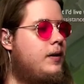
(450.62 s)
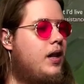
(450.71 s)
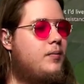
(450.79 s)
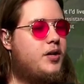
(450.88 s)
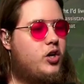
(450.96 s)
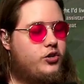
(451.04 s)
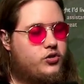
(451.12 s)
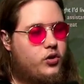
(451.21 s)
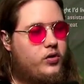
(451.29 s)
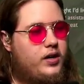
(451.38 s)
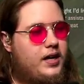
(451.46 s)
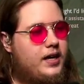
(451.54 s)
But
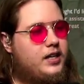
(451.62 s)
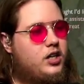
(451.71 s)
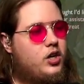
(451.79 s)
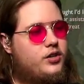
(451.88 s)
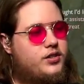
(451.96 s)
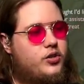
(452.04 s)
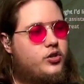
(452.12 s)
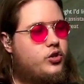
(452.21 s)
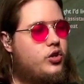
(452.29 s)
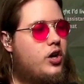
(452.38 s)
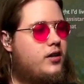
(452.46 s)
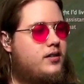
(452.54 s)
also, it allows her to
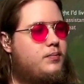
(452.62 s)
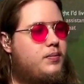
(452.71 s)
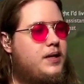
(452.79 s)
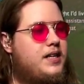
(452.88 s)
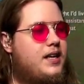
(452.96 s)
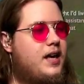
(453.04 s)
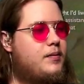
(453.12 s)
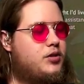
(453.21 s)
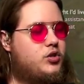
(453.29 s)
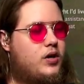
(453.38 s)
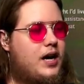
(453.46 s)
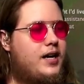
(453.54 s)
not be able
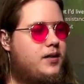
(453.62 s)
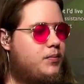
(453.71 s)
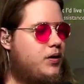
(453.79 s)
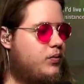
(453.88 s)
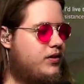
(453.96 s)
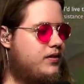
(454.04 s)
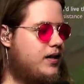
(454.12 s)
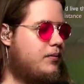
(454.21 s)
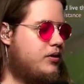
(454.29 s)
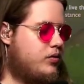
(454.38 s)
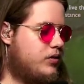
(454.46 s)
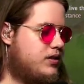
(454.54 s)
to kite me with the
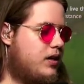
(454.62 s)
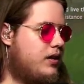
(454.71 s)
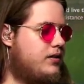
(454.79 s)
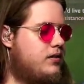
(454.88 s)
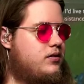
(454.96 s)
W as hard.